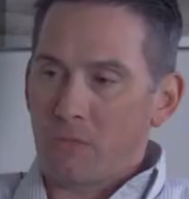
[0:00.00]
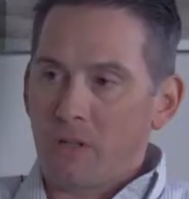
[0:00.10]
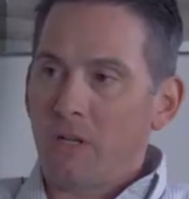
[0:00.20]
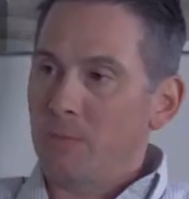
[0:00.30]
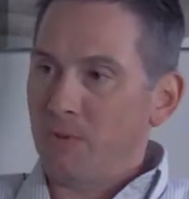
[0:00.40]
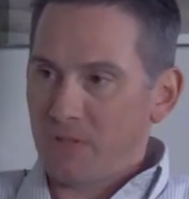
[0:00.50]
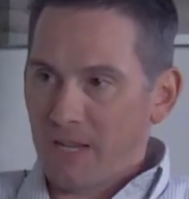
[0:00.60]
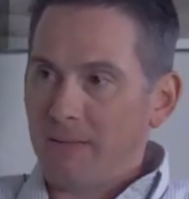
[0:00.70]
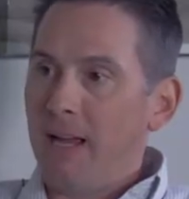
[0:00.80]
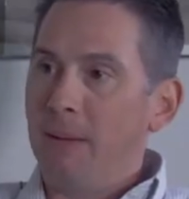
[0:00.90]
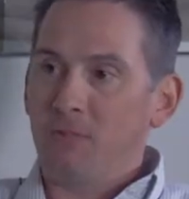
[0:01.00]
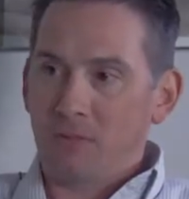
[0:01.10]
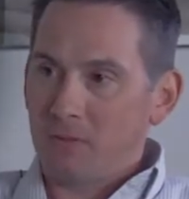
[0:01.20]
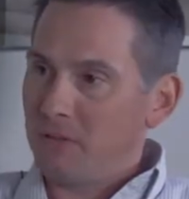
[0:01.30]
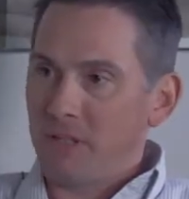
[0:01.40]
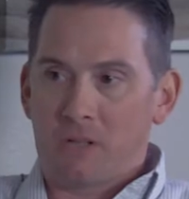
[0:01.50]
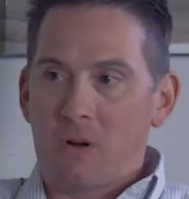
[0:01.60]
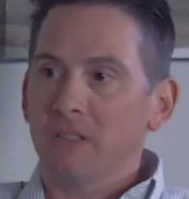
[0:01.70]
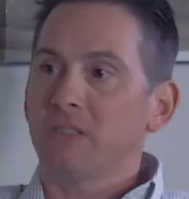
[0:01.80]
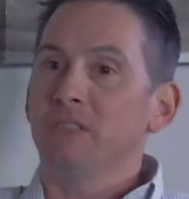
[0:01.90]
anymore. one hundred percent. Absolutely. Yeah. The
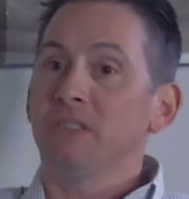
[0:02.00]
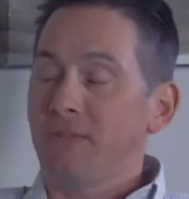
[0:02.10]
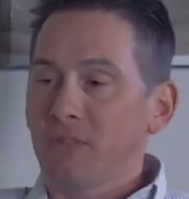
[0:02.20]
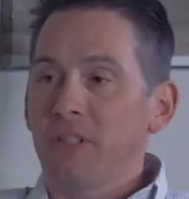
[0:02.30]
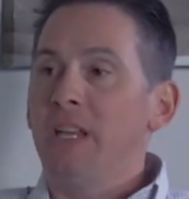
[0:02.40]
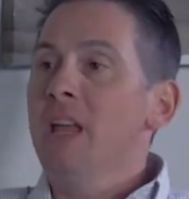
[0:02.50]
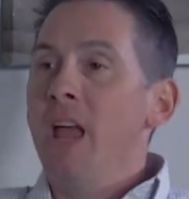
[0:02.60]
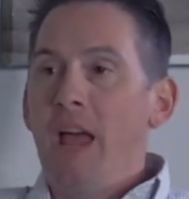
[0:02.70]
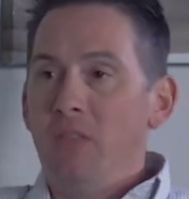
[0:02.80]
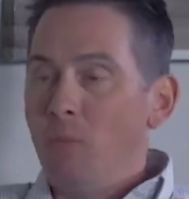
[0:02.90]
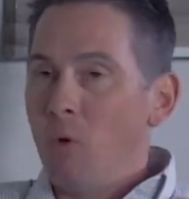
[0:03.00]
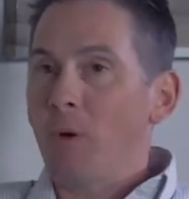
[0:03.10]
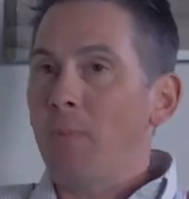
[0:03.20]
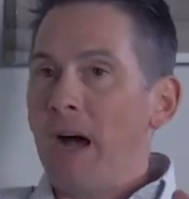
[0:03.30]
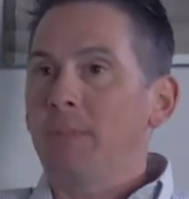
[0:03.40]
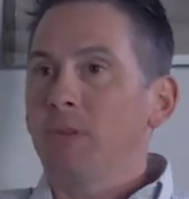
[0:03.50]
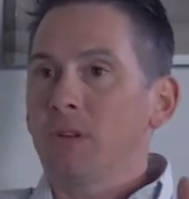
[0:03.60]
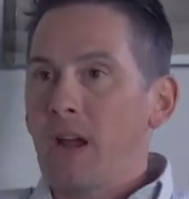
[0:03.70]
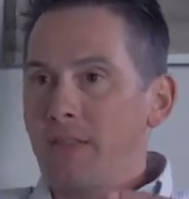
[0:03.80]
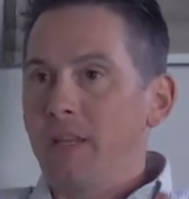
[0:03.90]
cost is definitely, and the more
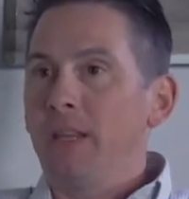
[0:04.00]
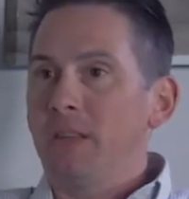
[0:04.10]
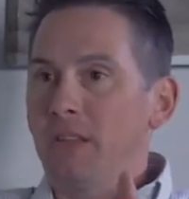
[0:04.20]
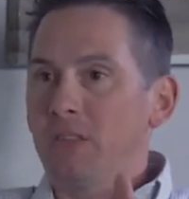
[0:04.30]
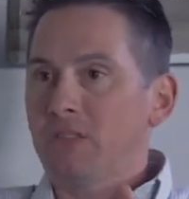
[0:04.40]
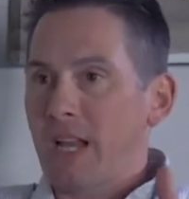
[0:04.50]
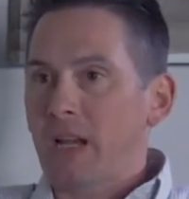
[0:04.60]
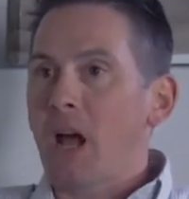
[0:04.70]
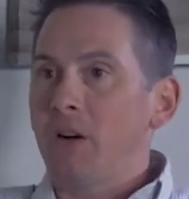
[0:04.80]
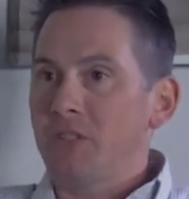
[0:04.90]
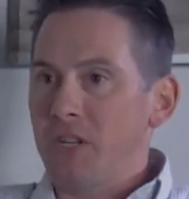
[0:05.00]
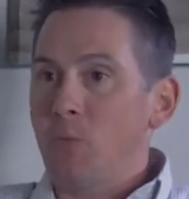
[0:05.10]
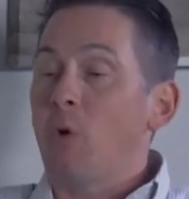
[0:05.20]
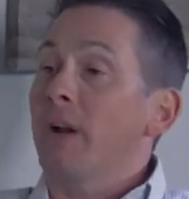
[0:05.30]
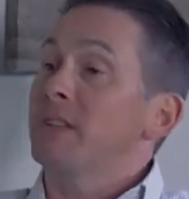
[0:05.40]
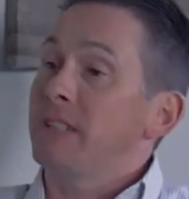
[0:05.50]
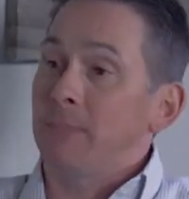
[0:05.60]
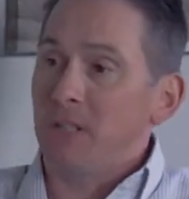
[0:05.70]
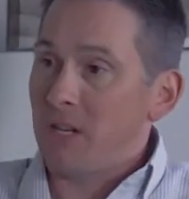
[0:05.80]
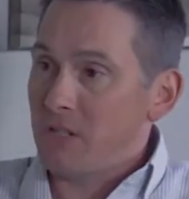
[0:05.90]
popular I think this technology, and more
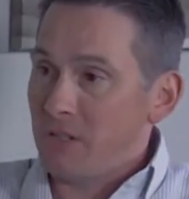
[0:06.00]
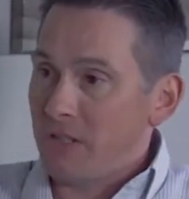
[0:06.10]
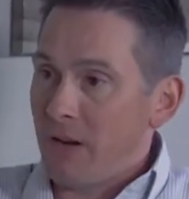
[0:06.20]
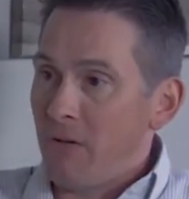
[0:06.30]
accepted, I should say,